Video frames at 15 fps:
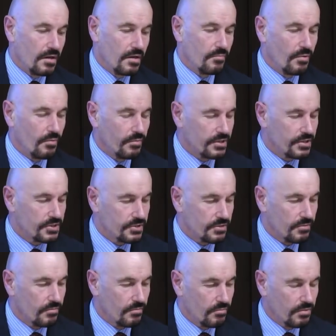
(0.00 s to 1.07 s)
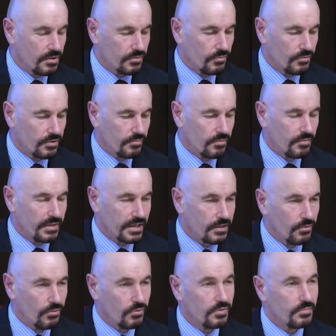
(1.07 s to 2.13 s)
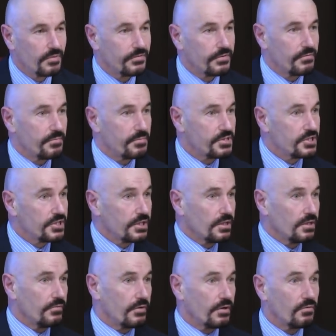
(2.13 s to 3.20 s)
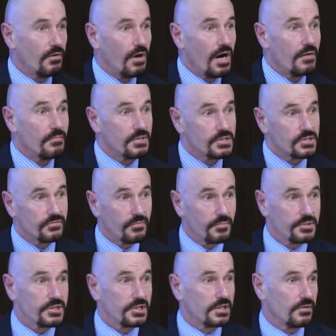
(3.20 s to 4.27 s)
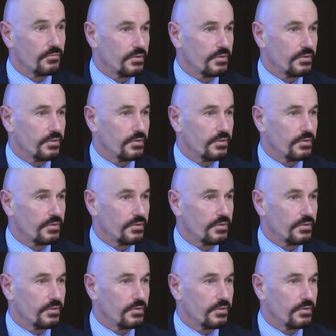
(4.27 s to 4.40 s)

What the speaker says: In what order will we call them? If there are particular requirements of a particular